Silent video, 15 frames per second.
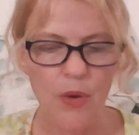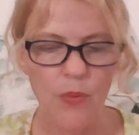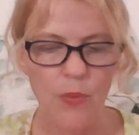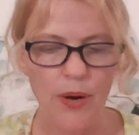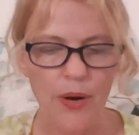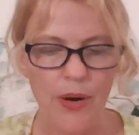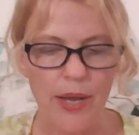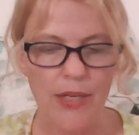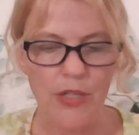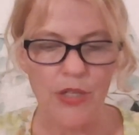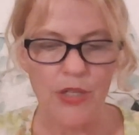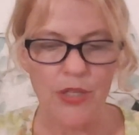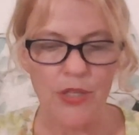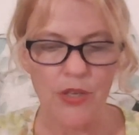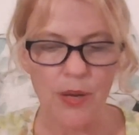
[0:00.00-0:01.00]
Where had
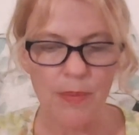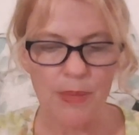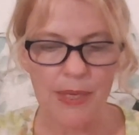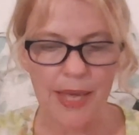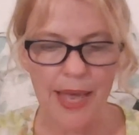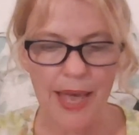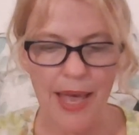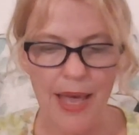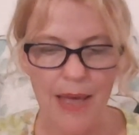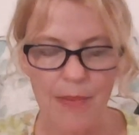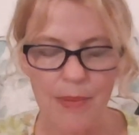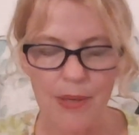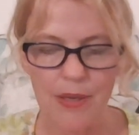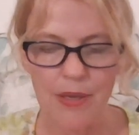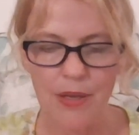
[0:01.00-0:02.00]
she stopped the cab?
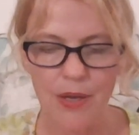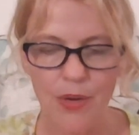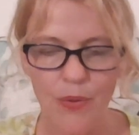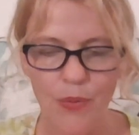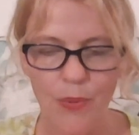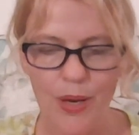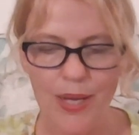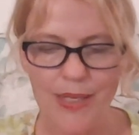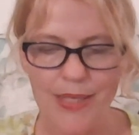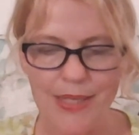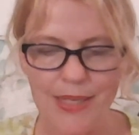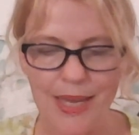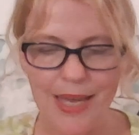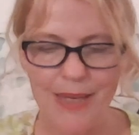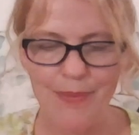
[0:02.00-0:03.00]

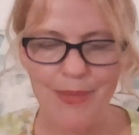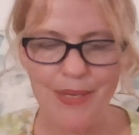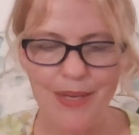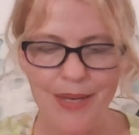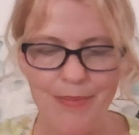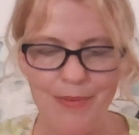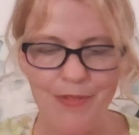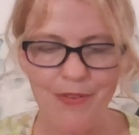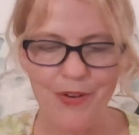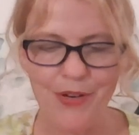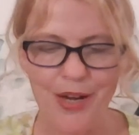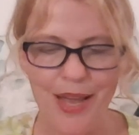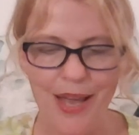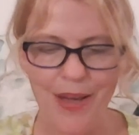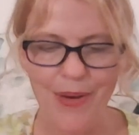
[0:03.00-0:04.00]
What had become of her
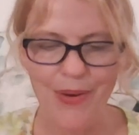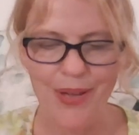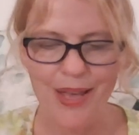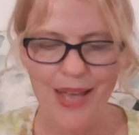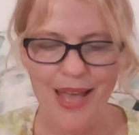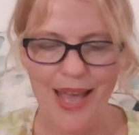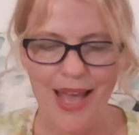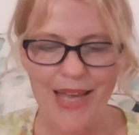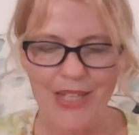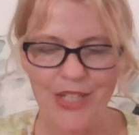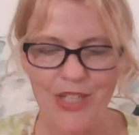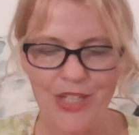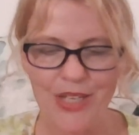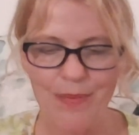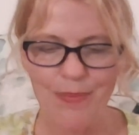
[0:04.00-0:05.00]
now? Had
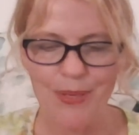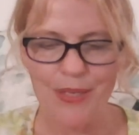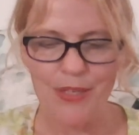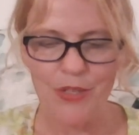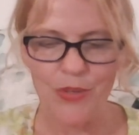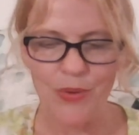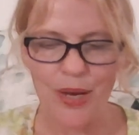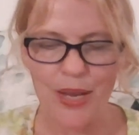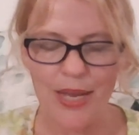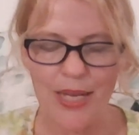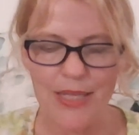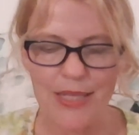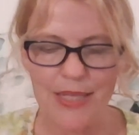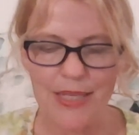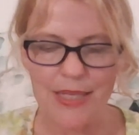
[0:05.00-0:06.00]
she been
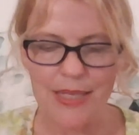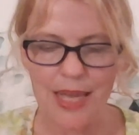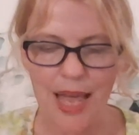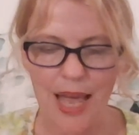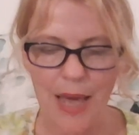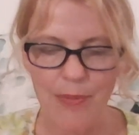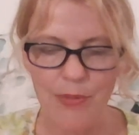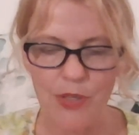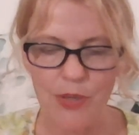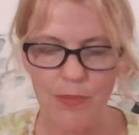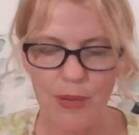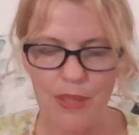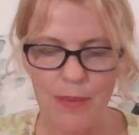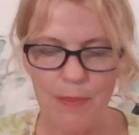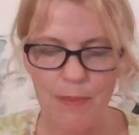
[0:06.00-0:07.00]
traced and captured
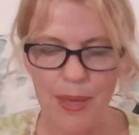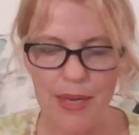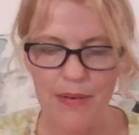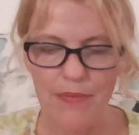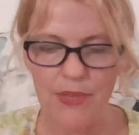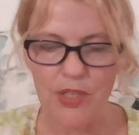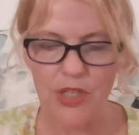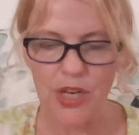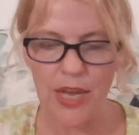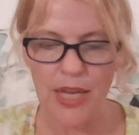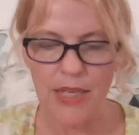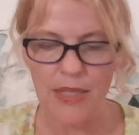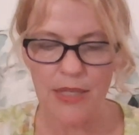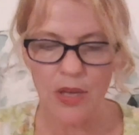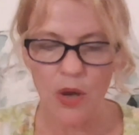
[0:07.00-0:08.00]
by the men of the
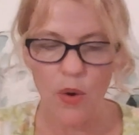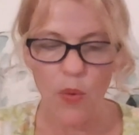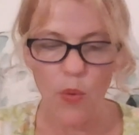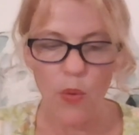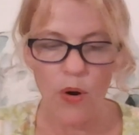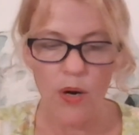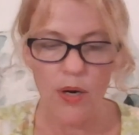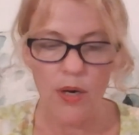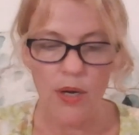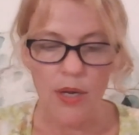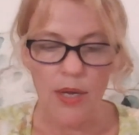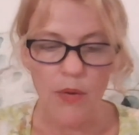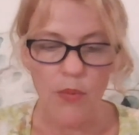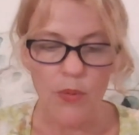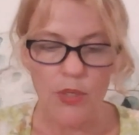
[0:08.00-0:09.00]
chase? Or
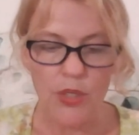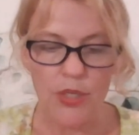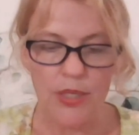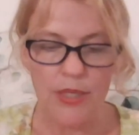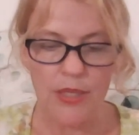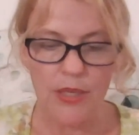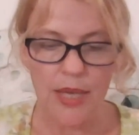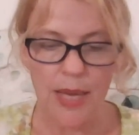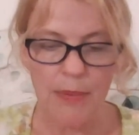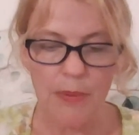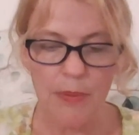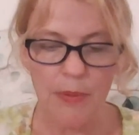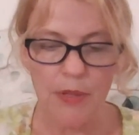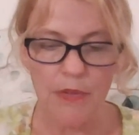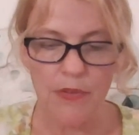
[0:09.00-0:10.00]
was she still
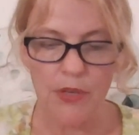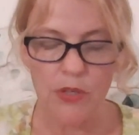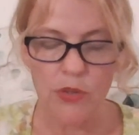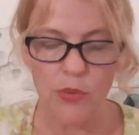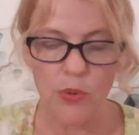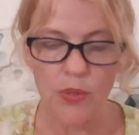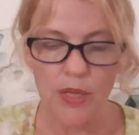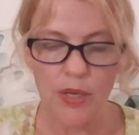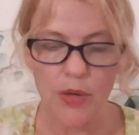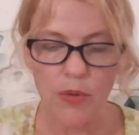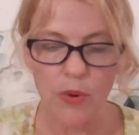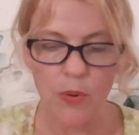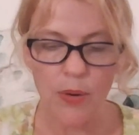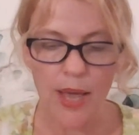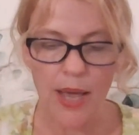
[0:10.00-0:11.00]
capable of controlling
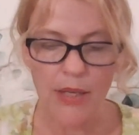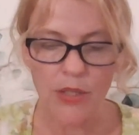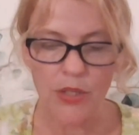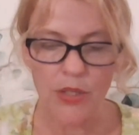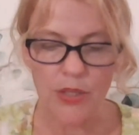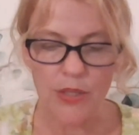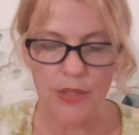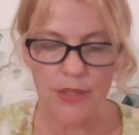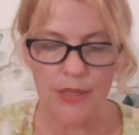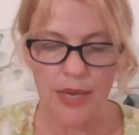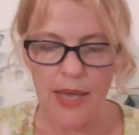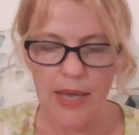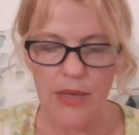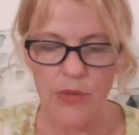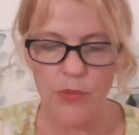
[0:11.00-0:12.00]
her own actions?
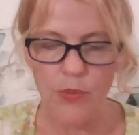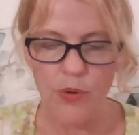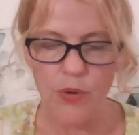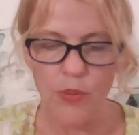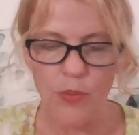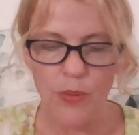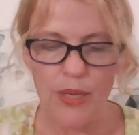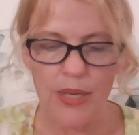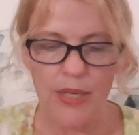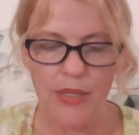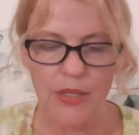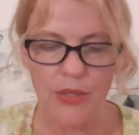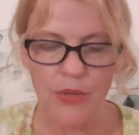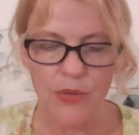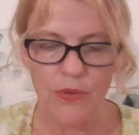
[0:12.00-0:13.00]
And were we
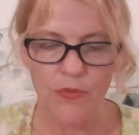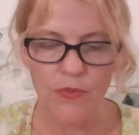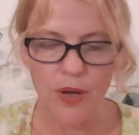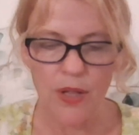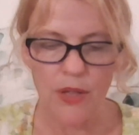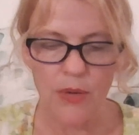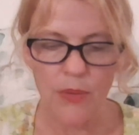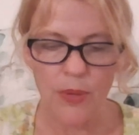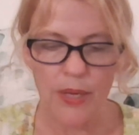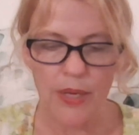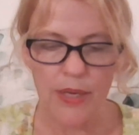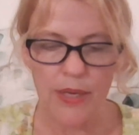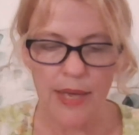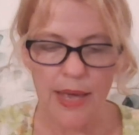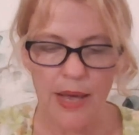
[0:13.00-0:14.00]
two
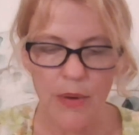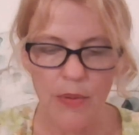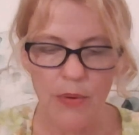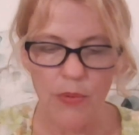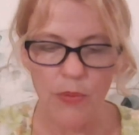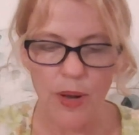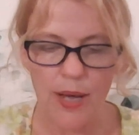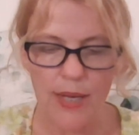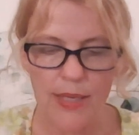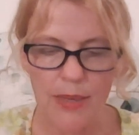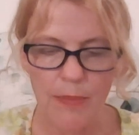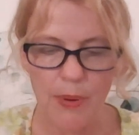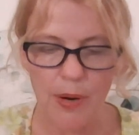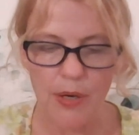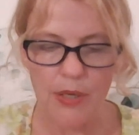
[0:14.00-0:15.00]
following our
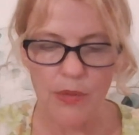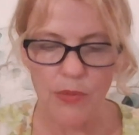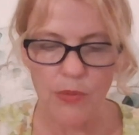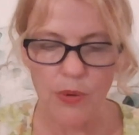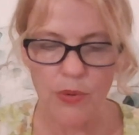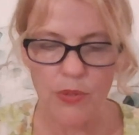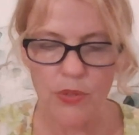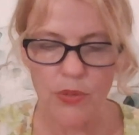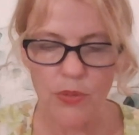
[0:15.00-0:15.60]
widely parted roads